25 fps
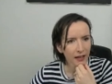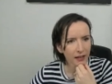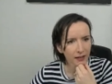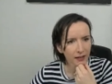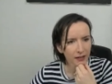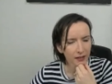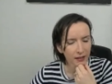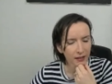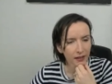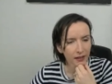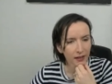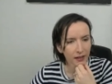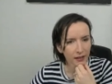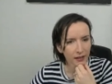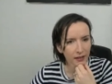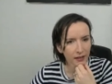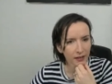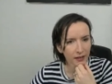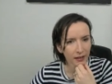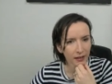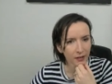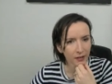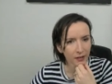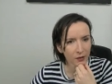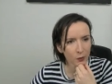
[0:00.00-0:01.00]
yeah, and
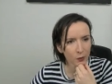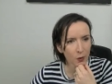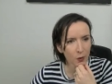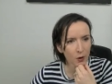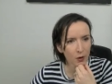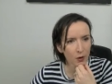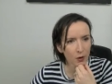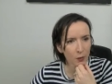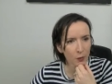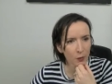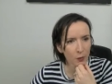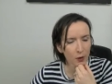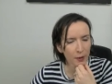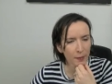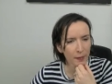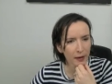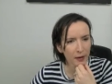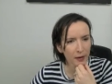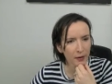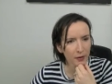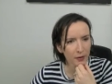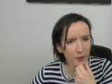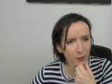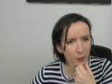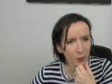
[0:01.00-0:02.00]
Swara,
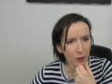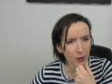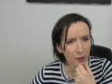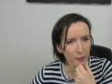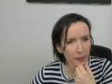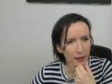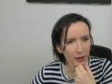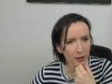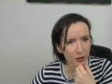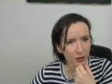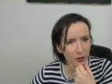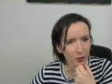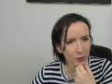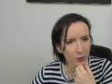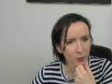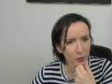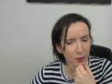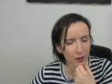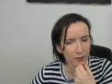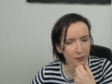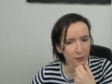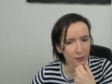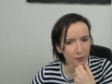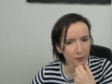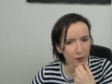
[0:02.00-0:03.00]
what about you? What
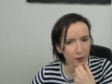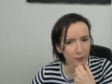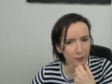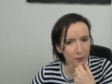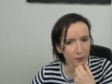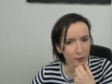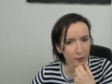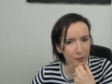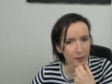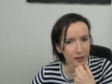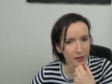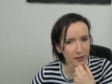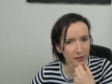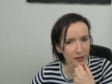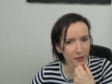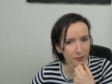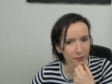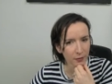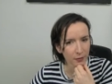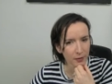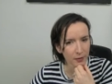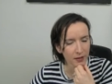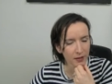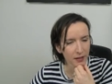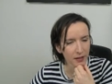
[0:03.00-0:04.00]
from a
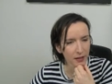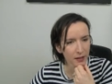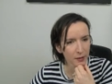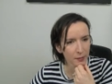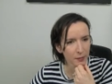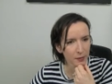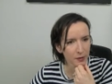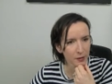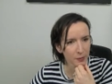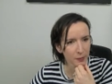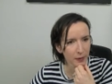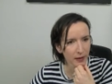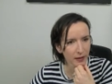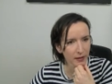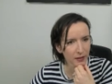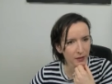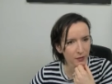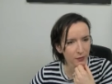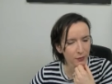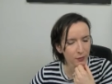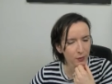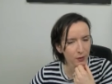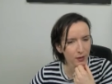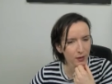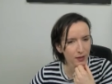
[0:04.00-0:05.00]
data perspective, what
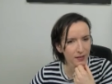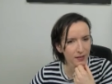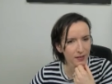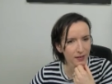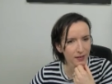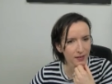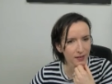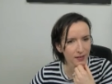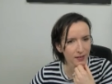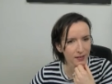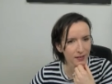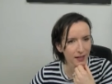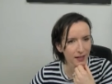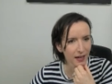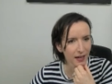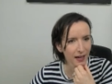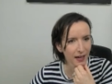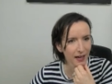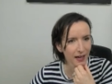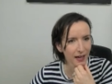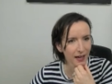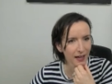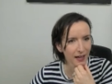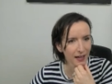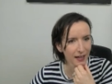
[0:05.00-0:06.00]
is it
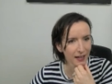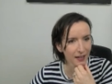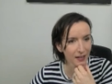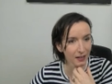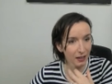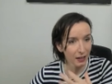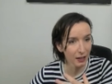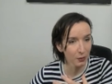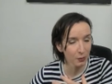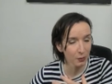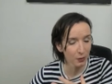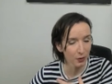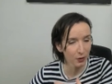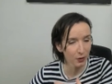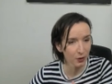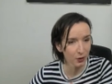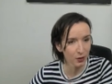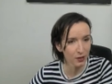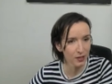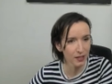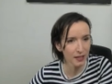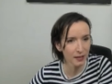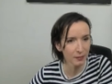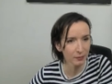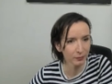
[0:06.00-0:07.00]
like with your
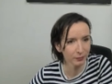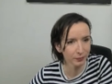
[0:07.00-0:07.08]
team?